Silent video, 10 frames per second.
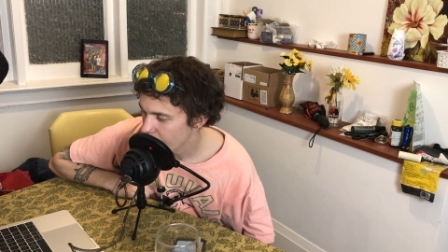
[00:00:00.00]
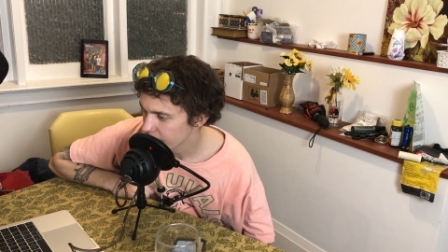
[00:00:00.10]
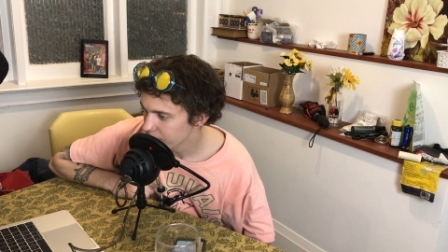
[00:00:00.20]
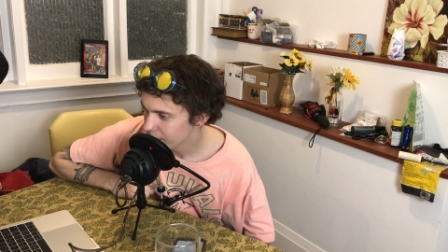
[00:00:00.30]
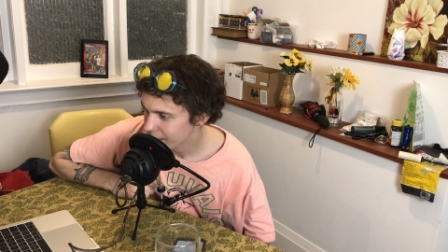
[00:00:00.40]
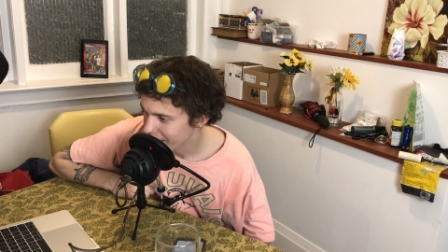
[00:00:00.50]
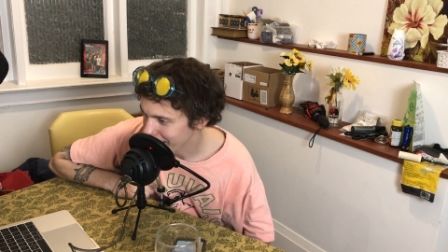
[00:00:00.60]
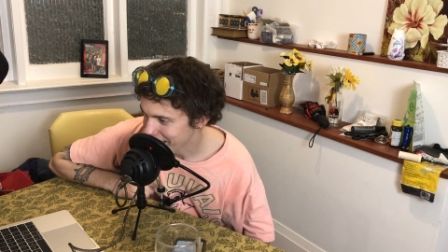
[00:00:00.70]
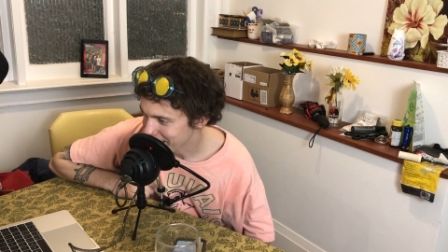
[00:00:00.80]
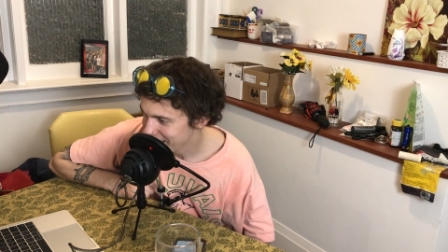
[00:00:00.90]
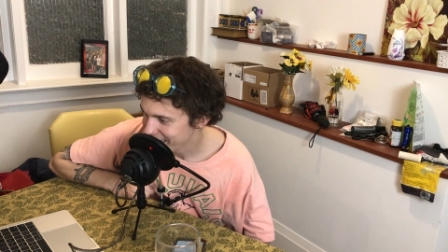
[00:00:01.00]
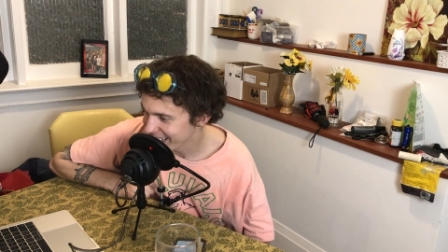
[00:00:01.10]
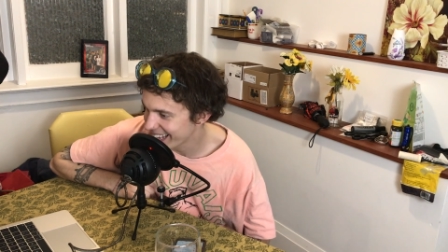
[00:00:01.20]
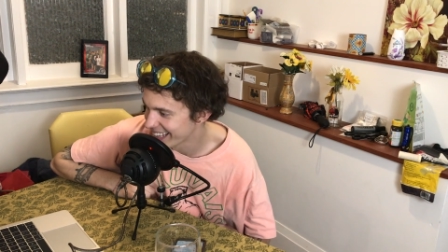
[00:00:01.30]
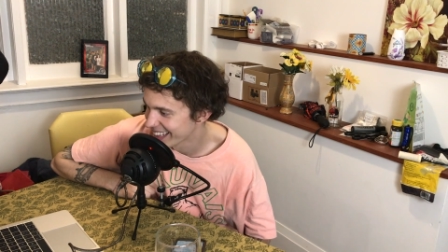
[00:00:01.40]
I don't get it.
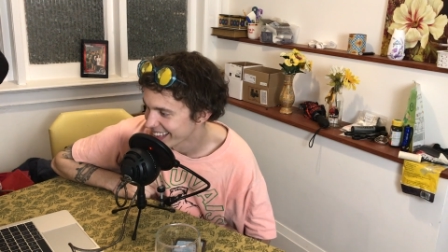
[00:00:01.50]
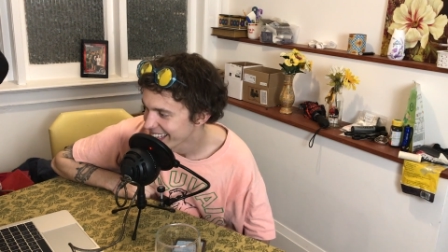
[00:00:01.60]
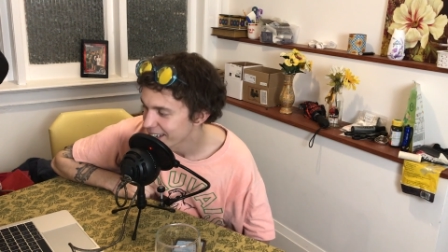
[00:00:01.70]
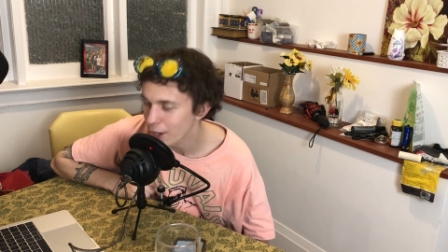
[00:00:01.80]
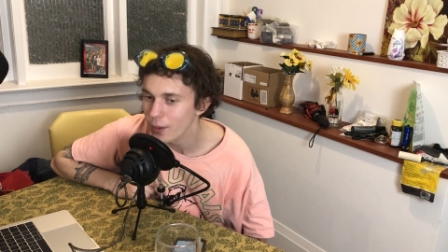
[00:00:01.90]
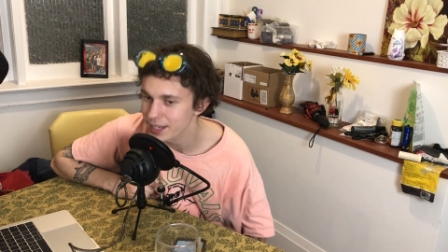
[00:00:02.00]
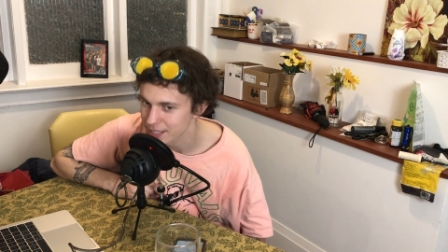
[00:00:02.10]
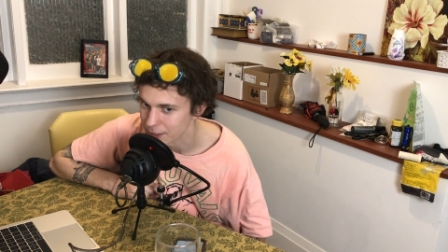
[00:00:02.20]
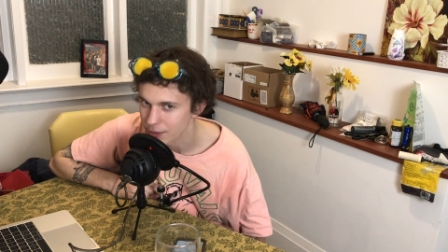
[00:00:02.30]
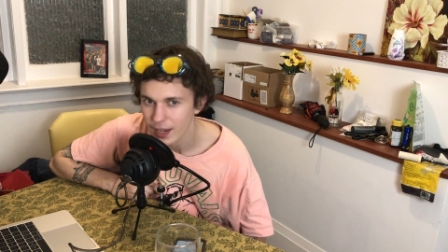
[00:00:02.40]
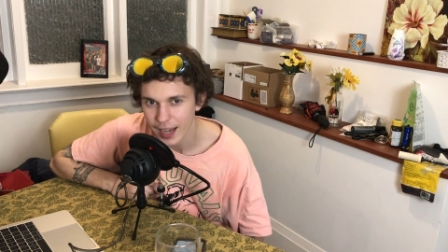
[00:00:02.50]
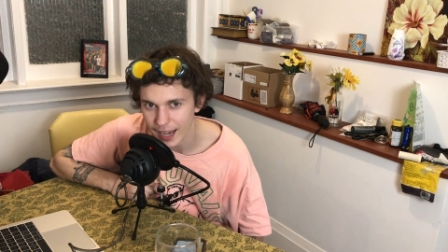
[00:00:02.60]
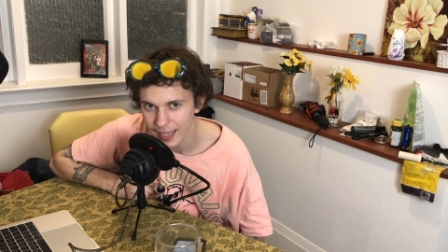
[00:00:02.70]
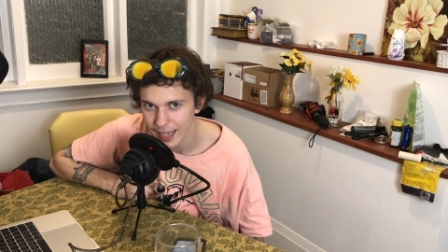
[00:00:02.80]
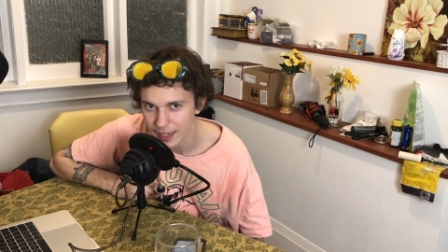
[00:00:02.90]
No, I do.
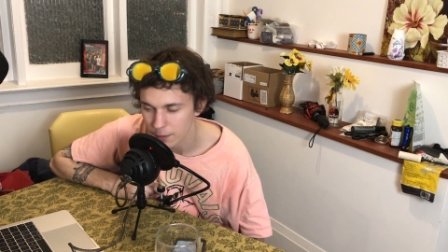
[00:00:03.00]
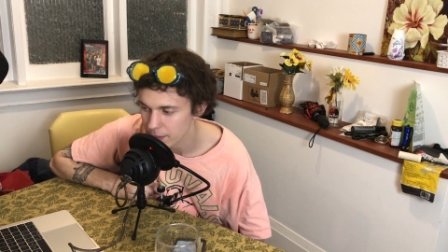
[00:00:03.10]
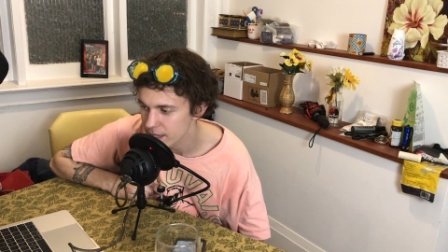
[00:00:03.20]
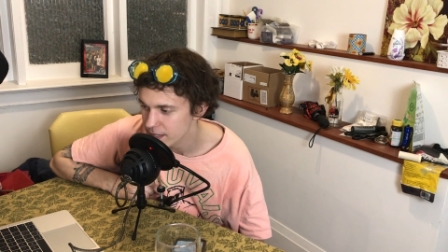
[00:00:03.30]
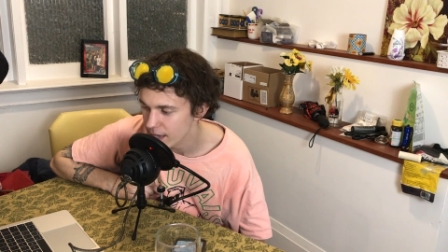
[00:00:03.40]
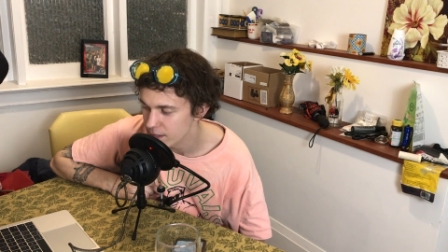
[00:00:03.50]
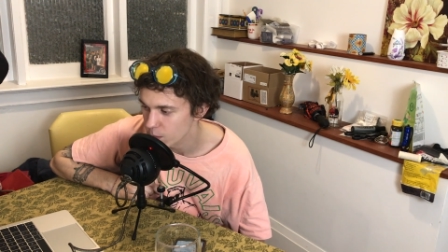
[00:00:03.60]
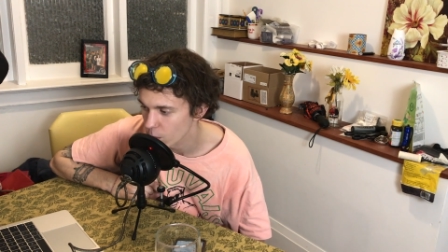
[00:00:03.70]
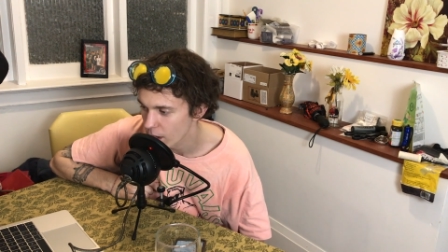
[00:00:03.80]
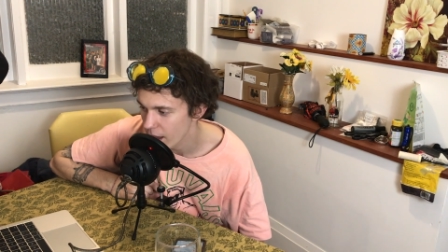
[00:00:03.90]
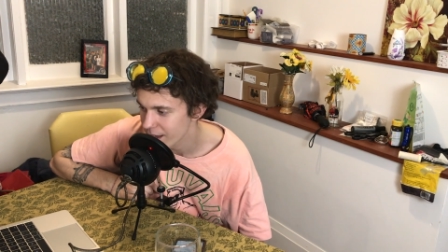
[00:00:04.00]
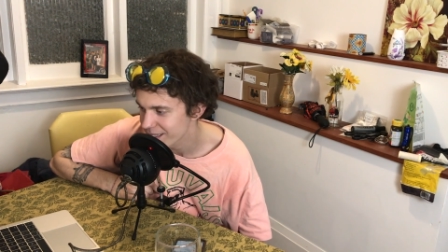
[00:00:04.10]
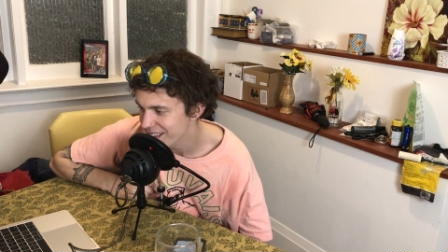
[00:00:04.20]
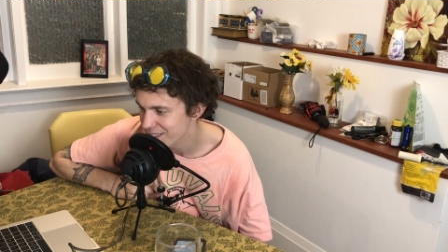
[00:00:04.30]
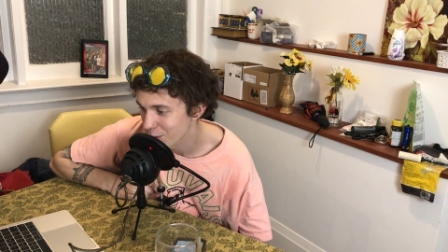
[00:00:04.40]
I get it. He says he
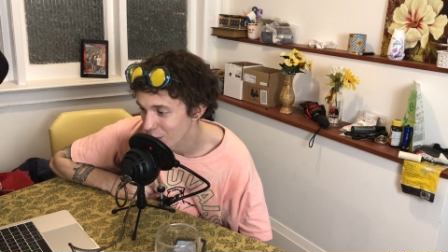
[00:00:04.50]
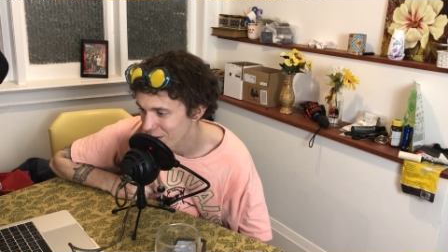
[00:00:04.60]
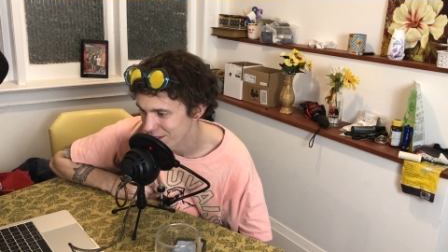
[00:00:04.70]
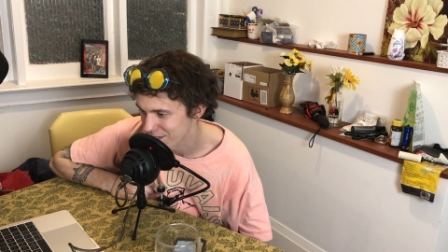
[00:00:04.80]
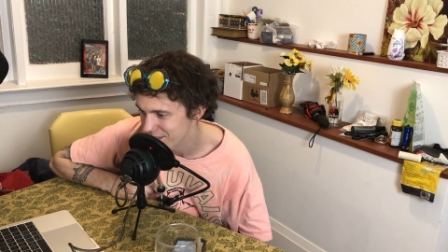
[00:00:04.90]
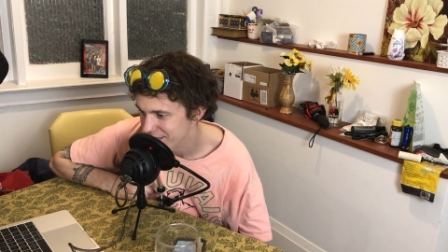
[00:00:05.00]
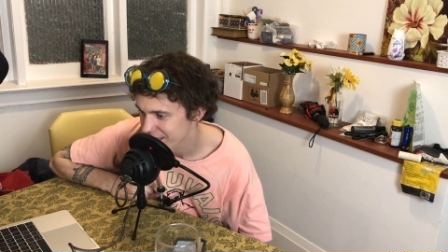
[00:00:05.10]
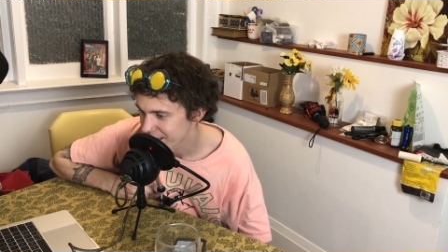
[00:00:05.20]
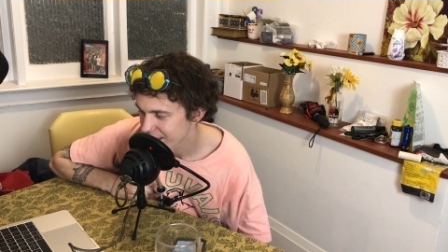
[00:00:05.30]
says gorls.